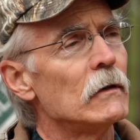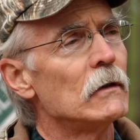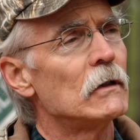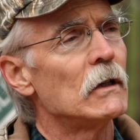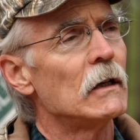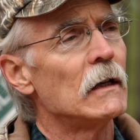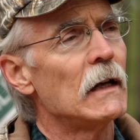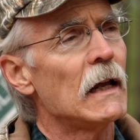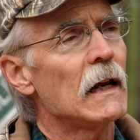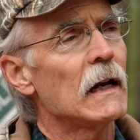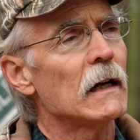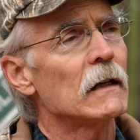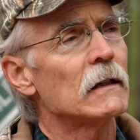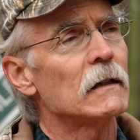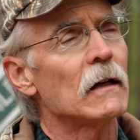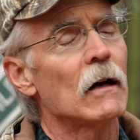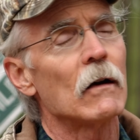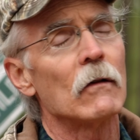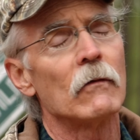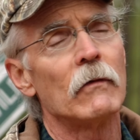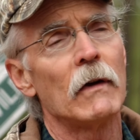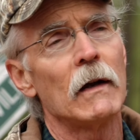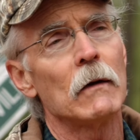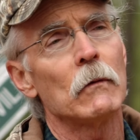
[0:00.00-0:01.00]
genetics that
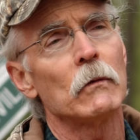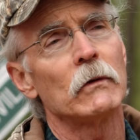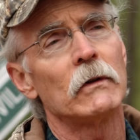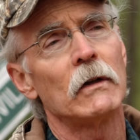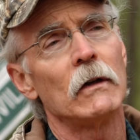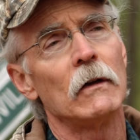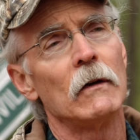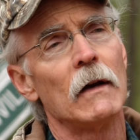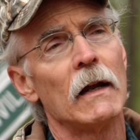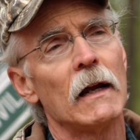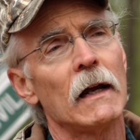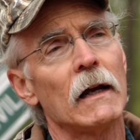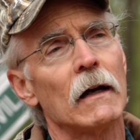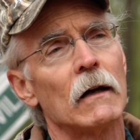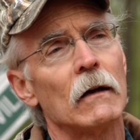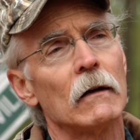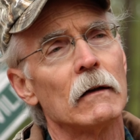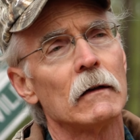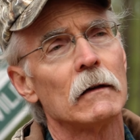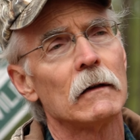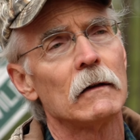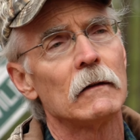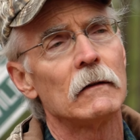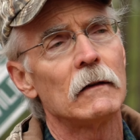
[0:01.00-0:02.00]
are available to you now
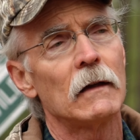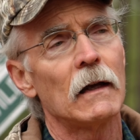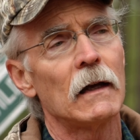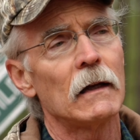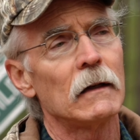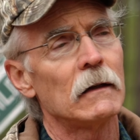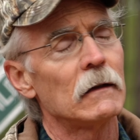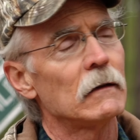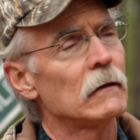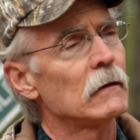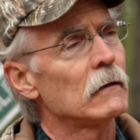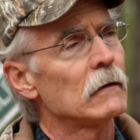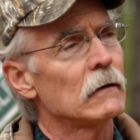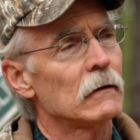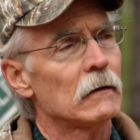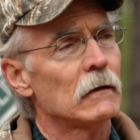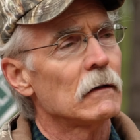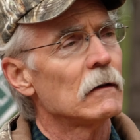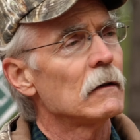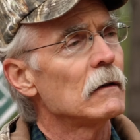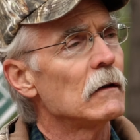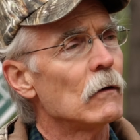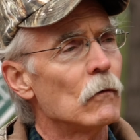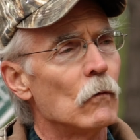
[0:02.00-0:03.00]
that
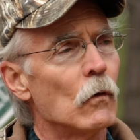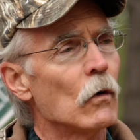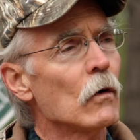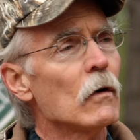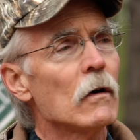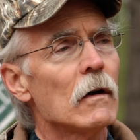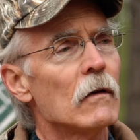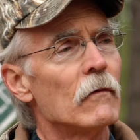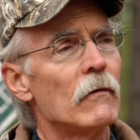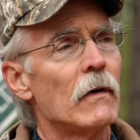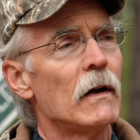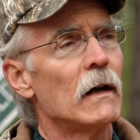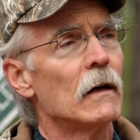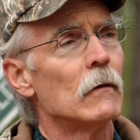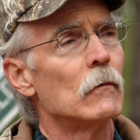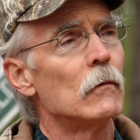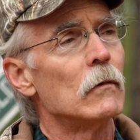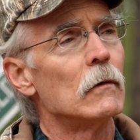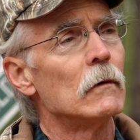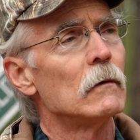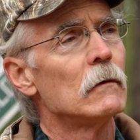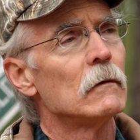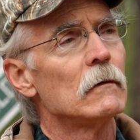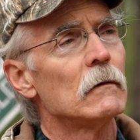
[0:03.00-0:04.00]
weren't
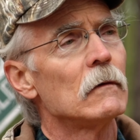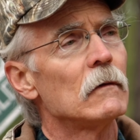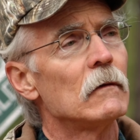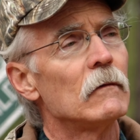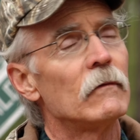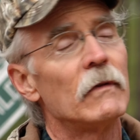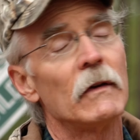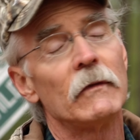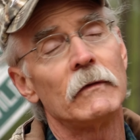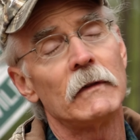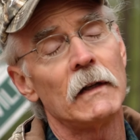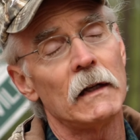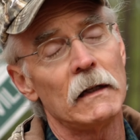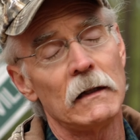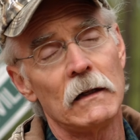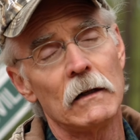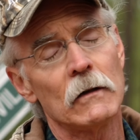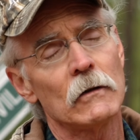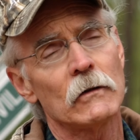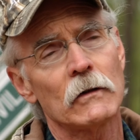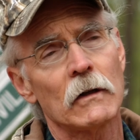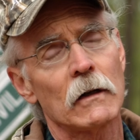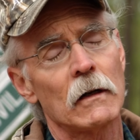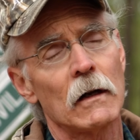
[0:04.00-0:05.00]
available 15
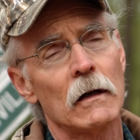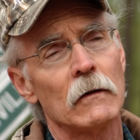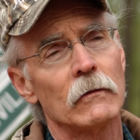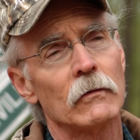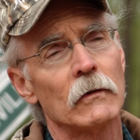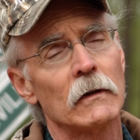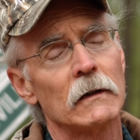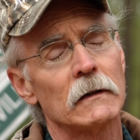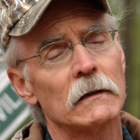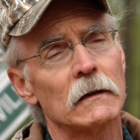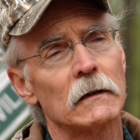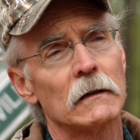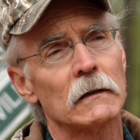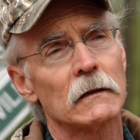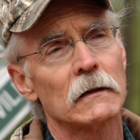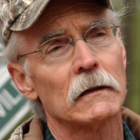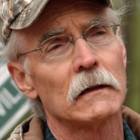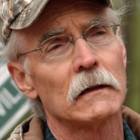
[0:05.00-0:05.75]
years ago, for instance.